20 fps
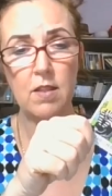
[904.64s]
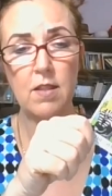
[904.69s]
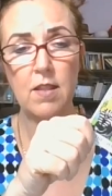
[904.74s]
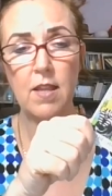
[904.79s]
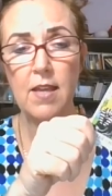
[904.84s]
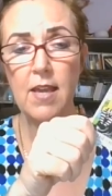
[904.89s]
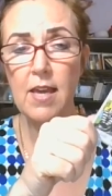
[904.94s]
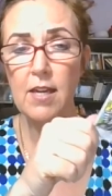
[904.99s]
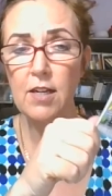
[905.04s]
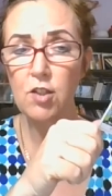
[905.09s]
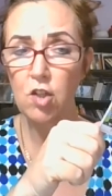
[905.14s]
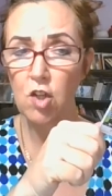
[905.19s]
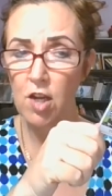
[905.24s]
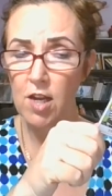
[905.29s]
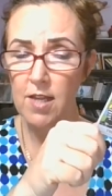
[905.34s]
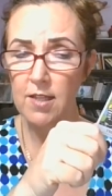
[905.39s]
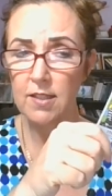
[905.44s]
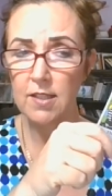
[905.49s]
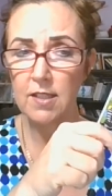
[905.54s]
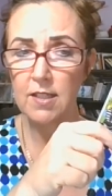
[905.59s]
they had a
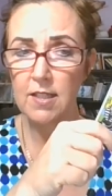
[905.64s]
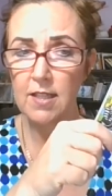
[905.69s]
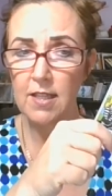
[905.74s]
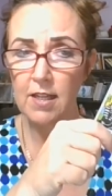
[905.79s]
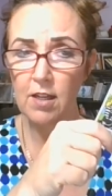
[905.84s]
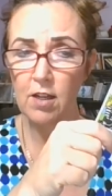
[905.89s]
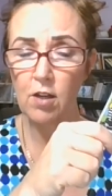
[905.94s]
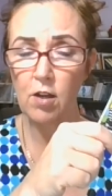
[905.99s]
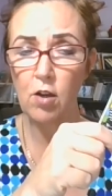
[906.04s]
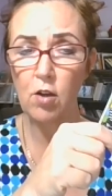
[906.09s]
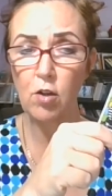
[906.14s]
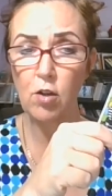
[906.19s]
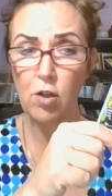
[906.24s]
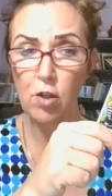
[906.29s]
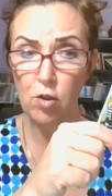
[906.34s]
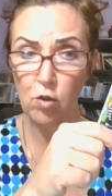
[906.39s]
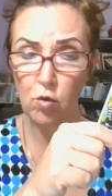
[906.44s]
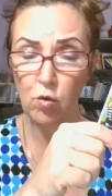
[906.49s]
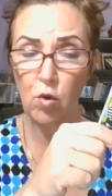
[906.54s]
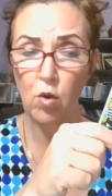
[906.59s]
chance to get c-
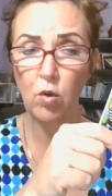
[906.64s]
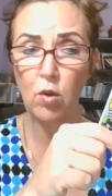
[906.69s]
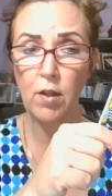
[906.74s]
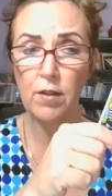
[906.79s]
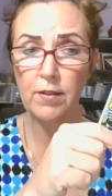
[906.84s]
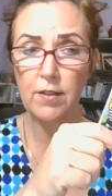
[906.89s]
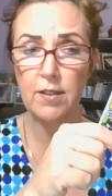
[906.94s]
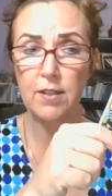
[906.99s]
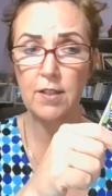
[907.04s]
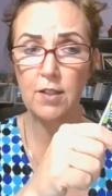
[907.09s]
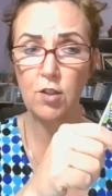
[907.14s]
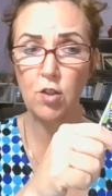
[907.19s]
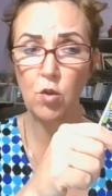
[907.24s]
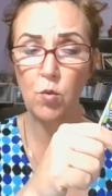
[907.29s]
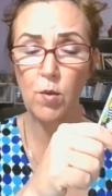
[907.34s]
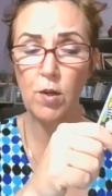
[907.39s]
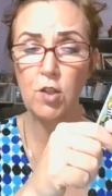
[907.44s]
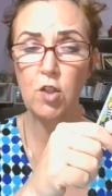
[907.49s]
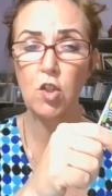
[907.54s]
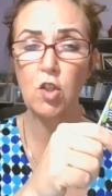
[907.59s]
control on the
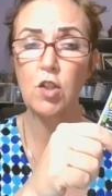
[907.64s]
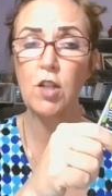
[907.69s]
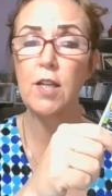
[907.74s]
situation.